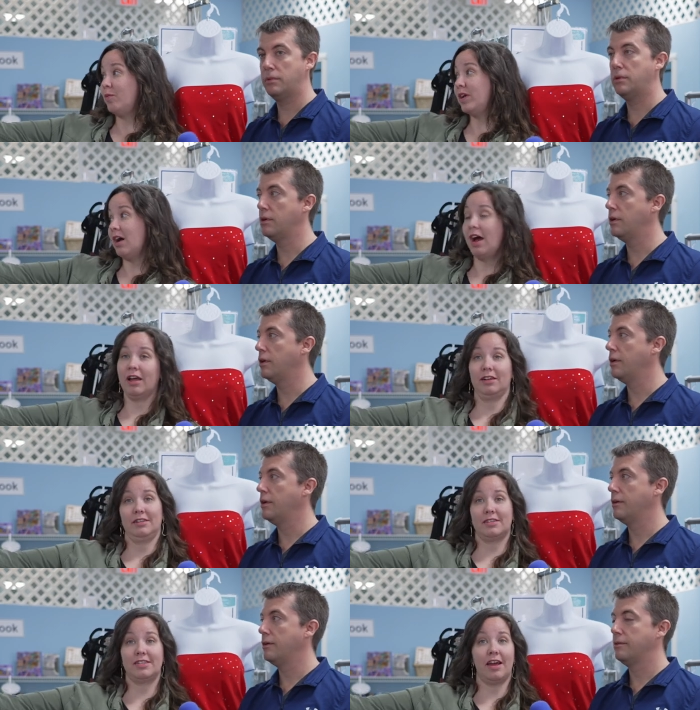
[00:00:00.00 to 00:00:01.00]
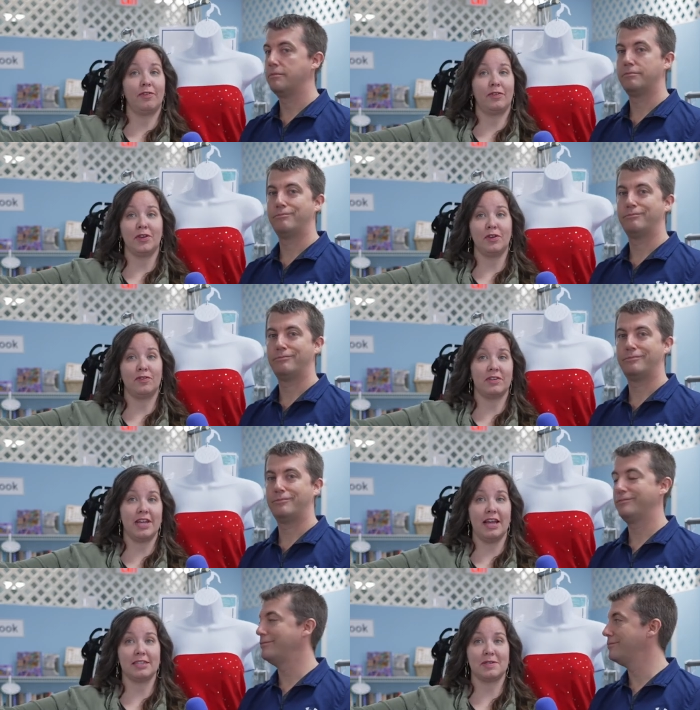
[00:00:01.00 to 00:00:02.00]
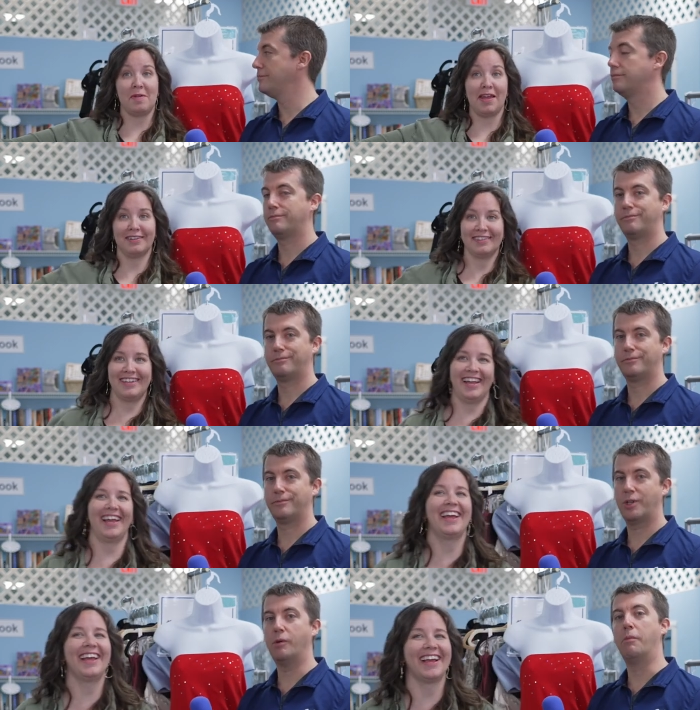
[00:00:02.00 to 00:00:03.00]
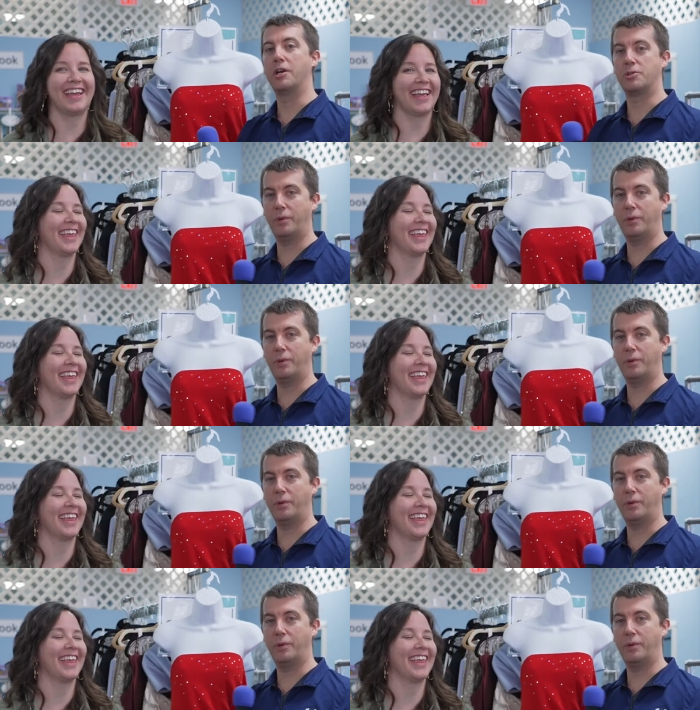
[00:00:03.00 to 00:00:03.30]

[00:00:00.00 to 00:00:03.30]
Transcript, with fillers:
Speaker 1: We got stuff for you for days, man.
Speaker 2: Go on, Marshall.